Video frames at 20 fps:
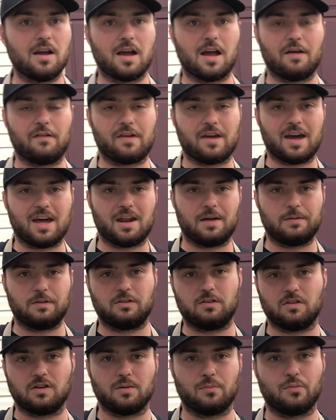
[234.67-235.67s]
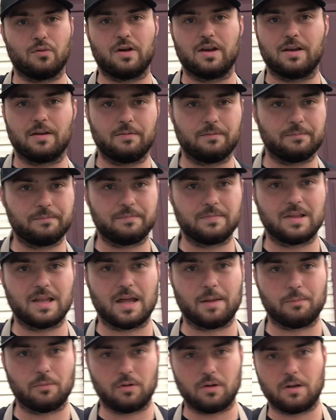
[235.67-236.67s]
I kind of took a break.
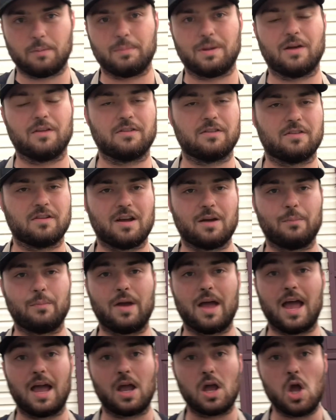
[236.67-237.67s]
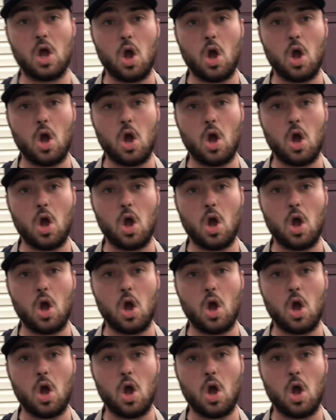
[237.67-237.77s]
I'm bouncing on it back.